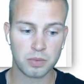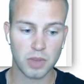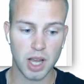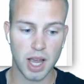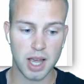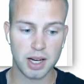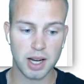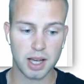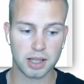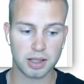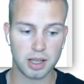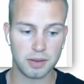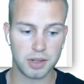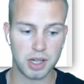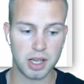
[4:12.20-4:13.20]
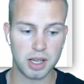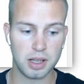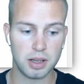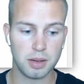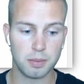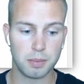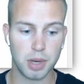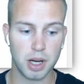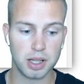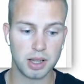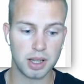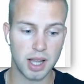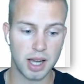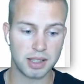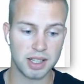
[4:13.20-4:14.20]
and activity,
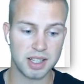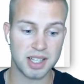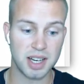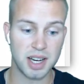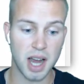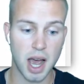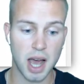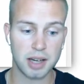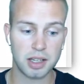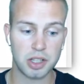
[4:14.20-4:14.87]
but that does not